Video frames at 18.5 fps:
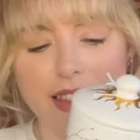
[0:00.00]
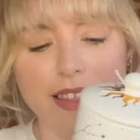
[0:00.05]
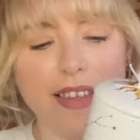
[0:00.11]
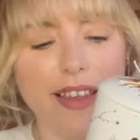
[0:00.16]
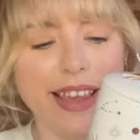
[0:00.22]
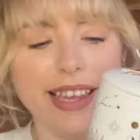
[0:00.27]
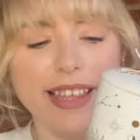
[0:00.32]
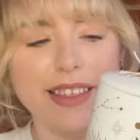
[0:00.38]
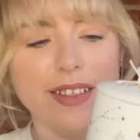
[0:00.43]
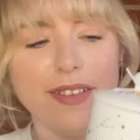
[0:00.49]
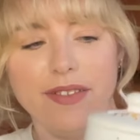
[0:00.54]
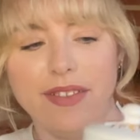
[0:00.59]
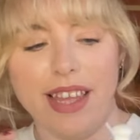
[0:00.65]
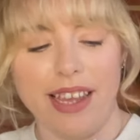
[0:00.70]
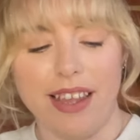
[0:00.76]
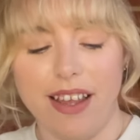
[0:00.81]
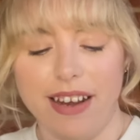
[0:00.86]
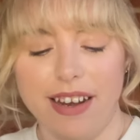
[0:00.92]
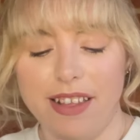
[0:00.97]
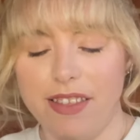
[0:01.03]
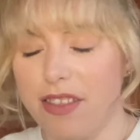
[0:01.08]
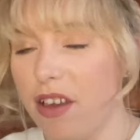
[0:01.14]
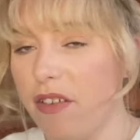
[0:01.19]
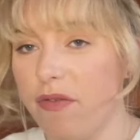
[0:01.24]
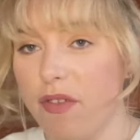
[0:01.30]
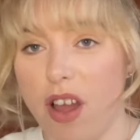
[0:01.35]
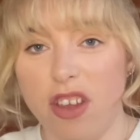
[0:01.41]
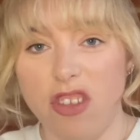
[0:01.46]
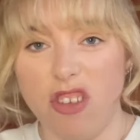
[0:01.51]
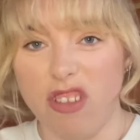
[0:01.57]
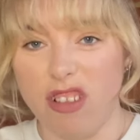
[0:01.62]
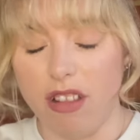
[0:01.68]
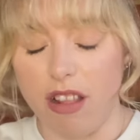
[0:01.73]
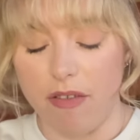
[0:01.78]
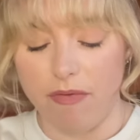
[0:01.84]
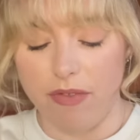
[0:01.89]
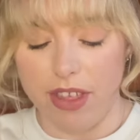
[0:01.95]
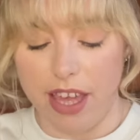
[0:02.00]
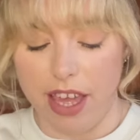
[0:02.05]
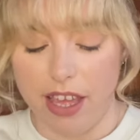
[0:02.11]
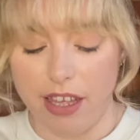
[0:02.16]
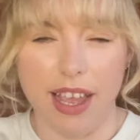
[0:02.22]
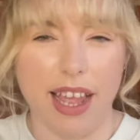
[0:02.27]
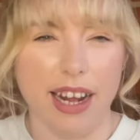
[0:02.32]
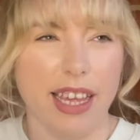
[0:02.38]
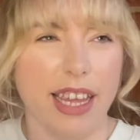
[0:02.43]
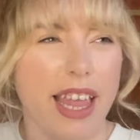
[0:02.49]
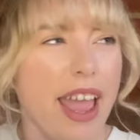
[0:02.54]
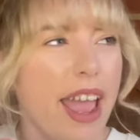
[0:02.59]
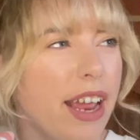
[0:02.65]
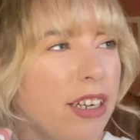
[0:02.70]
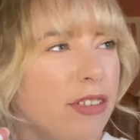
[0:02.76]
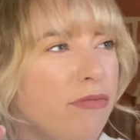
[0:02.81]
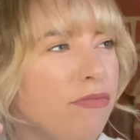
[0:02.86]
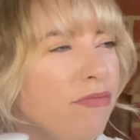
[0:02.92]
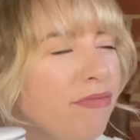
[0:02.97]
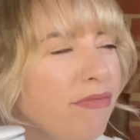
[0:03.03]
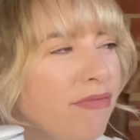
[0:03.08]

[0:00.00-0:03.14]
signs and all that kind of stuff, I just loved it. And again,